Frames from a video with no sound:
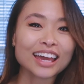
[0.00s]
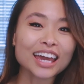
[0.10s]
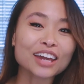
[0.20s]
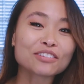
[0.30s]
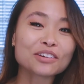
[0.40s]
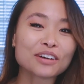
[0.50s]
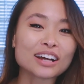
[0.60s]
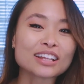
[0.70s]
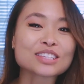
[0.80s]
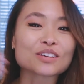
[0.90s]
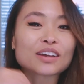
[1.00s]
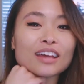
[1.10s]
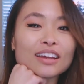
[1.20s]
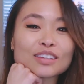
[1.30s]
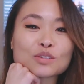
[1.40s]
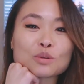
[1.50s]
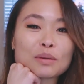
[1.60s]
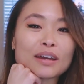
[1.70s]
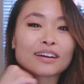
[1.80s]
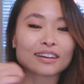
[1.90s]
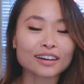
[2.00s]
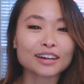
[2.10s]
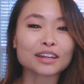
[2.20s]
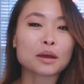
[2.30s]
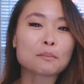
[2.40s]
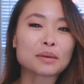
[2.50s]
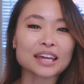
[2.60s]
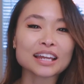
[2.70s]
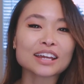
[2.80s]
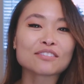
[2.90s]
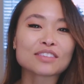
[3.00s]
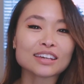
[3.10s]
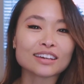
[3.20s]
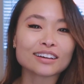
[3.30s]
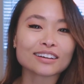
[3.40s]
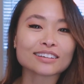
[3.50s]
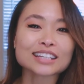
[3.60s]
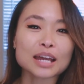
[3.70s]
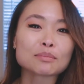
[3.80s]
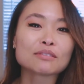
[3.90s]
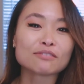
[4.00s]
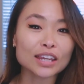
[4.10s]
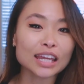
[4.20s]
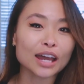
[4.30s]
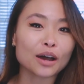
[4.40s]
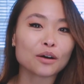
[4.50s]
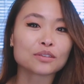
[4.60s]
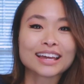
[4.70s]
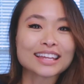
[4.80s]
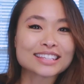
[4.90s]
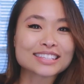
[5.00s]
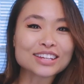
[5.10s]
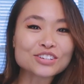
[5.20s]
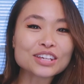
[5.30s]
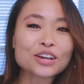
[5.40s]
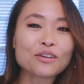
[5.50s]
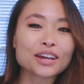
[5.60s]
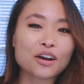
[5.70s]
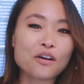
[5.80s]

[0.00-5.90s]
Hey everyone, so I thought this would be a good beginning of the year type of video. It's essentially going